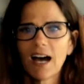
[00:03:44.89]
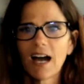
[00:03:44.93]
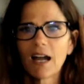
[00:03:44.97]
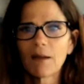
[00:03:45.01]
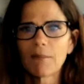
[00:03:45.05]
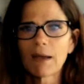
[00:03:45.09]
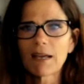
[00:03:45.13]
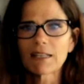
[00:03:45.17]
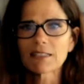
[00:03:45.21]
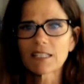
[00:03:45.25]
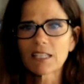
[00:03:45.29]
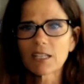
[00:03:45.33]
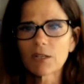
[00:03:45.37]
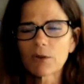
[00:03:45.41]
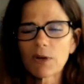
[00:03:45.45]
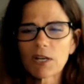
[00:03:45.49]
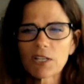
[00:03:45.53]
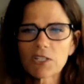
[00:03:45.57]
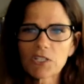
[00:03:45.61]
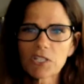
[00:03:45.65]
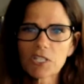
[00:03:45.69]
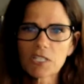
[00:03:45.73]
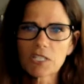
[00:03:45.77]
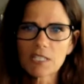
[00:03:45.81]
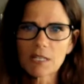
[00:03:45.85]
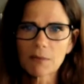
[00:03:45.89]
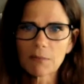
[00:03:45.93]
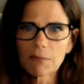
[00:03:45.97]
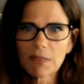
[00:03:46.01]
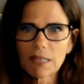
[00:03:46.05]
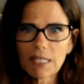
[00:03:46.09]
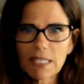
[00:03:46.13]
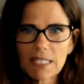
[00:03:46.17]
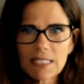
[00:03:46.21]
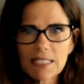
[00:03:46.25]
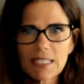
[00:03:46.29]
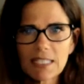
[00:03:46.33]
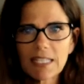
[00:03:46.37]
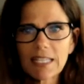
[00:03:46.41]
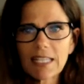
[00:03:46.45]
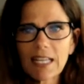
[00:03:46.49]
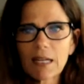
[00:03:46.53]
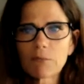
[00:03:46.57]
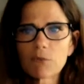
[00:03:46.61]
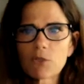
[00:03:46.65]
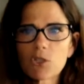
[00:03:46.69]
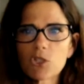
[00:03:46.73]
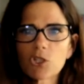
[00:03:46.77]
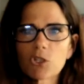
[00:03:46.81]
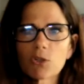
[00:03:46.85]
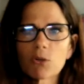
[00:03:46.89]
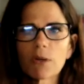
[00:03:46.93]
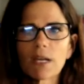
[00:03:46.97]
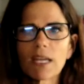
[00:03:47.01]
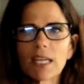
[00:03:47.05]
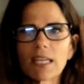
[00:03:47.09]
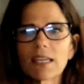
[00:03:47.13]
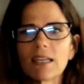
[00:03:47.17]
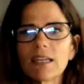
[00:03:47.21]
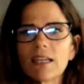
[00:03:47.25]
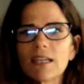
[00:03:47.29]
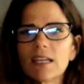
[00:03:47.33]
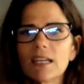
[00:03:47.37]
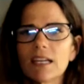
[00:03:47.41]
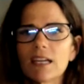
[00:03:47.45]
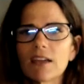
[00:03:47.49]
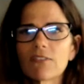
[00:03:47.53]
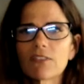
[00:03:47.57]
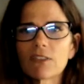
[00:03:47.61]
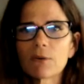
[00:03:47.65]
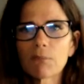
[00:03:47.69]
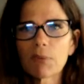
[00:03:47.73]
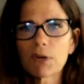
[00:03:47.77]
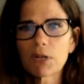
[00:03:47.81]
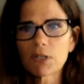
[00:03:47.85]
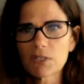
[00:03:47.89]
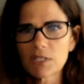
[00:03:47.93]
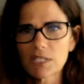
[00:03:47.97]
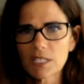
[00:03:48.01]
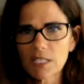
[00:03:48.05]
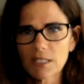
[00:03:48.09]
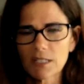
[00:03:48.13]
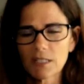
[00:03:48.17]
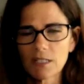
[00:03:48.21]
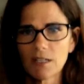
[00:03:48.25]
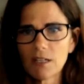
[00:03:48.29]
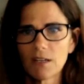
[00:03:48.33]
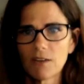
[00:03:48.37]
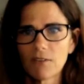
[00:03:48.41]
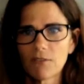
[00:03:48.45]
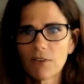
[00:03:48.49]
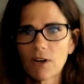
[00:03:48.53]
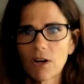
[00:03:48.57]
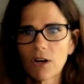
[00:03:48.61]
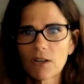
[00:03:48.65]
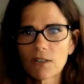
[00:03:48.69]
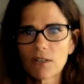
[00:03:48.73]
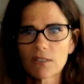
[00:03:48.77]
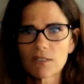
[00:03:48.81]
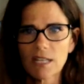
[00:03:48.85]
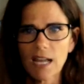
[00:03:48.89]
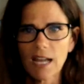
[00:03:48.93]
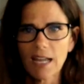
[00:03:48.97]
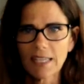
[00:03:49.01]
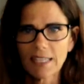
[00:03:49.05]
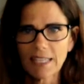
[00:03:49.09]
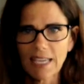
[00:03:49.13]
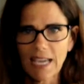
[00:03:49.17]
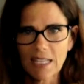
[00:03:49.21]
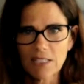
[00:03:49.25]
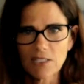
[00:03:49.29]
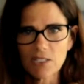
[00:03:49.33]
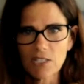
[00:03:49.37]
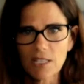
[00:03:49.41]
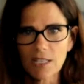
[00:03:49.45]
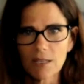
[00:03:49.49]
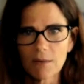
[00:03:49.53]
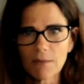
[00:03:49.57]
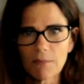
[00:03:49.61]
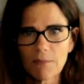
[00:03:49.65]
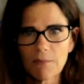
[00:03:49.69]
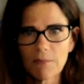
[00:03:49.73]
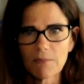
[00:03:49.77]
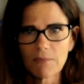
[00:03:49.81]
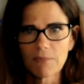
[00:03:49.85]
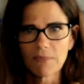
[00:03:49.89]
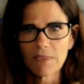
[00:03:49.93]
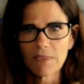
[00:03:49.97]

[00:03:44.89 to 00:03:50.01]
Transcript: I'm asking questions. I'm listening. I'm chewing. If the person falls, I catch them.